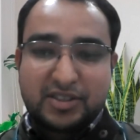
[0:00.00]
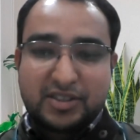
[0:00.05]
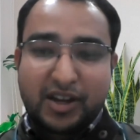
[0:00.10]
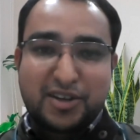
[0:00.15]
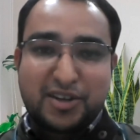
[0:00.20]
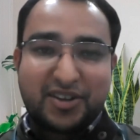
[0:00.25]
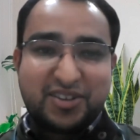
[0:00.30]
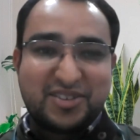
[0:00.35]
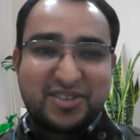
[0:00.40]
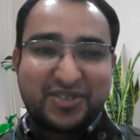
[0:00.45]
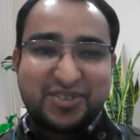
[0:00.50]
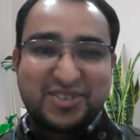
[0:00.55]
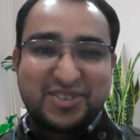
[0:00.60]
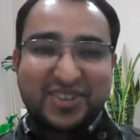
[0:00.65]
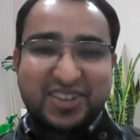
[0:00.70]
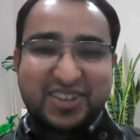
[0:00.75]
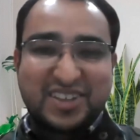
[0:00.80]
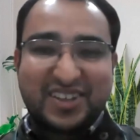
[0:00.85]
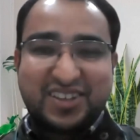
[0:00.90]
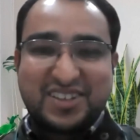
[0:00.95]
Start.
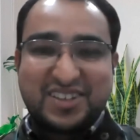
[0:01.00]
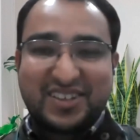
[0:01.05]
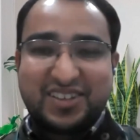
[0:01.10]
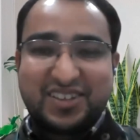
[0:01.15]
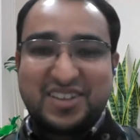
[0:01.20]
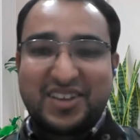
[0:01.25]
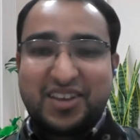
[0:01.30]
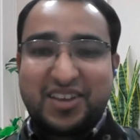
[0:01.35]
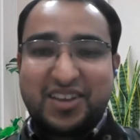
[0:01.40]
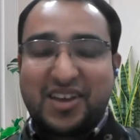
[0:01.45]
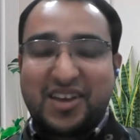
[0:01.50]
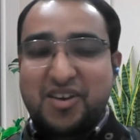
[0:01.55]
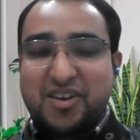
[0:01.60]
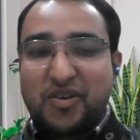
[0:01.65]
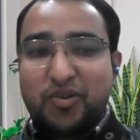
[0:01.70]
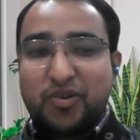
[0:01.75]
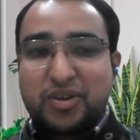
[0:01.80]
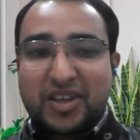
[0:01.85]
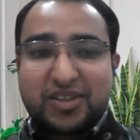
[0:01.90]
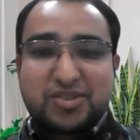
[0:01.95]
Okay.
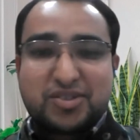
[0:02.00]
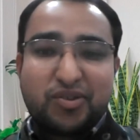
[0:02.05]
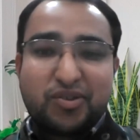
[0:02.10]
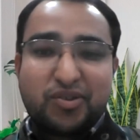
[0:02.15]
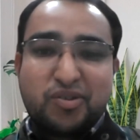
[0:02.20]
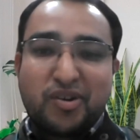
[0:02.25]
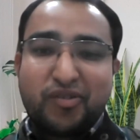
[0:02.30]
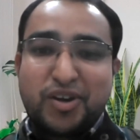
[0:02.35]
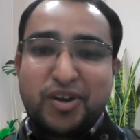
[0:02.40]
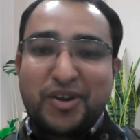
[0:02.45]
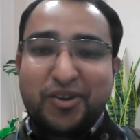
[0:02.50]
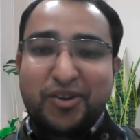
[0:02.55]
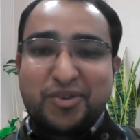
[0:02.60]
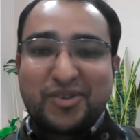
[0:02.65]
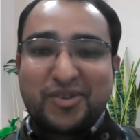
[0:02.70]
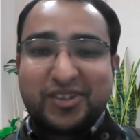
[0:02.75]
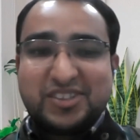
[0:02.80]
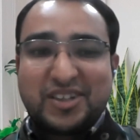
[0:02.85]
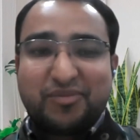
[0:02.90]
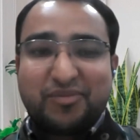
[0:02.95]
Okay. So over
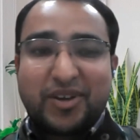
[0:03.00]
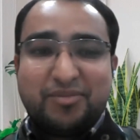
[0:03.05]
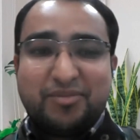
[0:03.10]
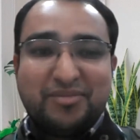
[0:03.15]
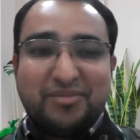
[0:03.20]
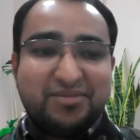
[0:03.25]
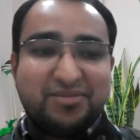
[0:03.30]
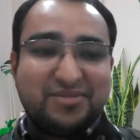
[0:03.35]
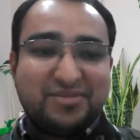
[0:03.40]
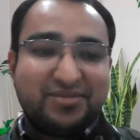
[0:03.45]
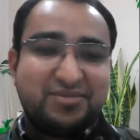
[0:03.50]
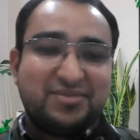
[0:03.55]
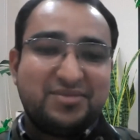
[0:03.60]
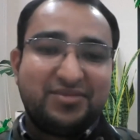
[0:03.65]
to you, Gunjan ma'am.